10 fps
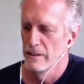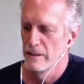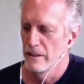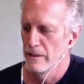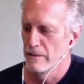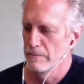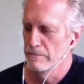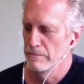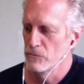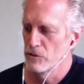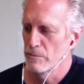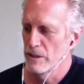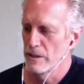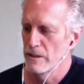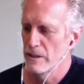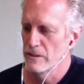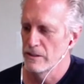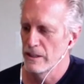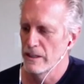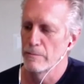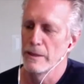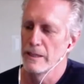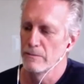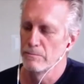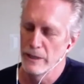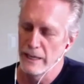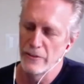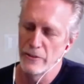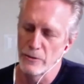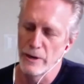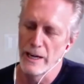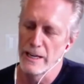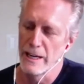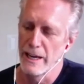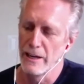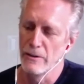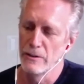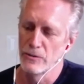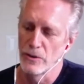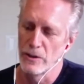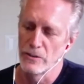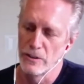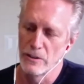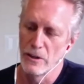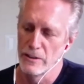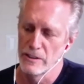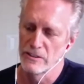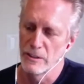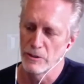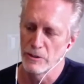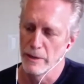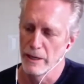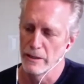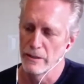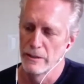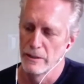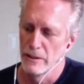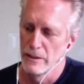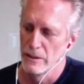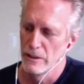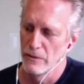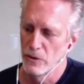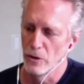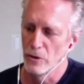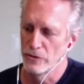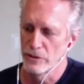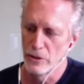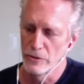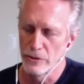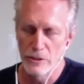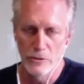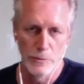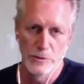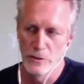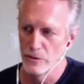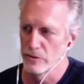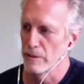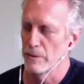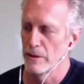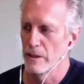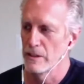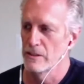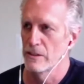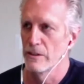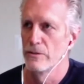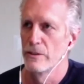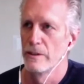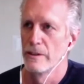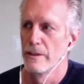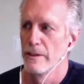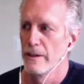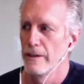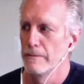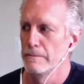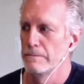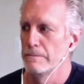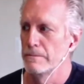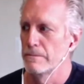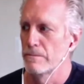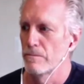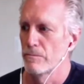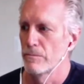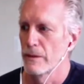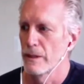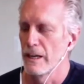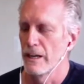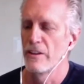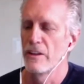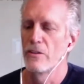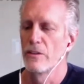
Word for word: um, some of the things that are being put out there right now as far as on this subject matter of mm-hmm. cult, cultic groups and those type of things. Of, um, I think